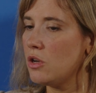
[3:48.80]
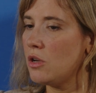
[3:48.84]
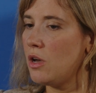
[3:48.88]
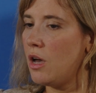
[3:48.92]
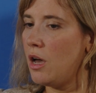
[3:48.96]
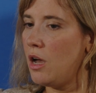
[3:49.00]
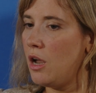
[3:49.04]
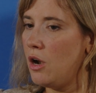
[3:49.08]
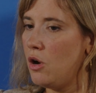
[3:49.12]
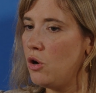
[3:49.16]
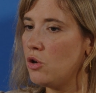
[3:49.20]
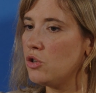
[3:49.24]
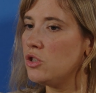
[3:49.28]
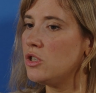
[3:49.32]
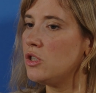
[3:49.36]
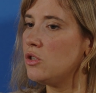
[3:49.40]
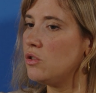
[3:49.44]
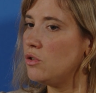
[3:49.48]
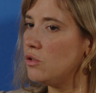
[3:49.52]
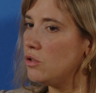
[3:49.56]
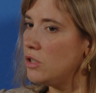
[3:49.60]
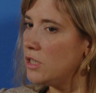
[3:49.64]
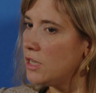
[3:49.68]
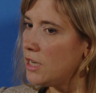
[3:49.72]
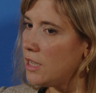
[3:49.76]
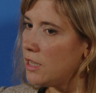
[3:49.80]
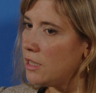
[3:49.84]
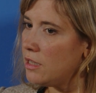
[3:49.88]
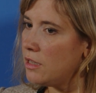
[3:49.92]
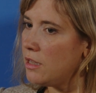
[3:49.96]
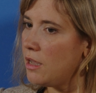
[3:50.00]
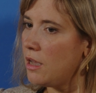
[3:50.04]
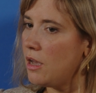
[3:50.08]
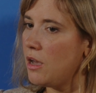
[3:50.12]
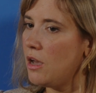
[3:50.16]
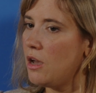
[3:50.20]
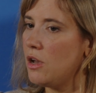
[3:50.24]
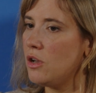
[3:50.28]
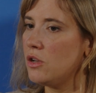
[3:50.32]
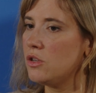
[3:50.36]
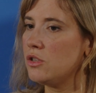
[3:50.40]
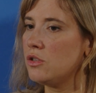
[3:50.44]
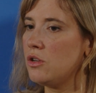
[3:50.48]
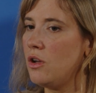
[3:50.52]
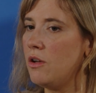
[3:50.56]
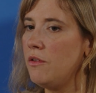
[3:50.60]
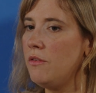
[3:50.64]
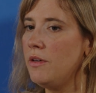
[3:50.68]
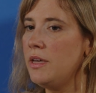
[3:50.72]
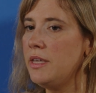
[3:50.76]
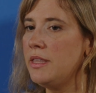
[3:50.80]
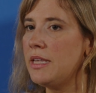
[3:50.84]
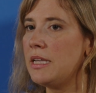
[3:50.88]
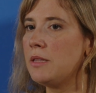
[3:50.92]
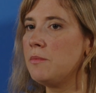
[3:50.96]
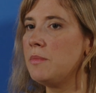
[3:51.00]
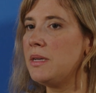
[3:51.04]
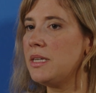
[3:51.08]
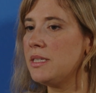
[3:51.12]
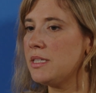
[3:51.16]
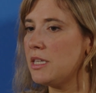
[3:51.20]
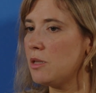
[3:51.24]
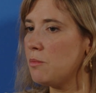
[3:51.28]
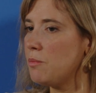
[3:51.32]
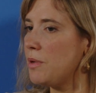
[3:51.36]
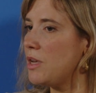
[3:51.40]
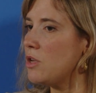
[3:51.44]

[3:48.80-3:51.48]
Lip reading: Committee is led by Anna Molto and will soon be taken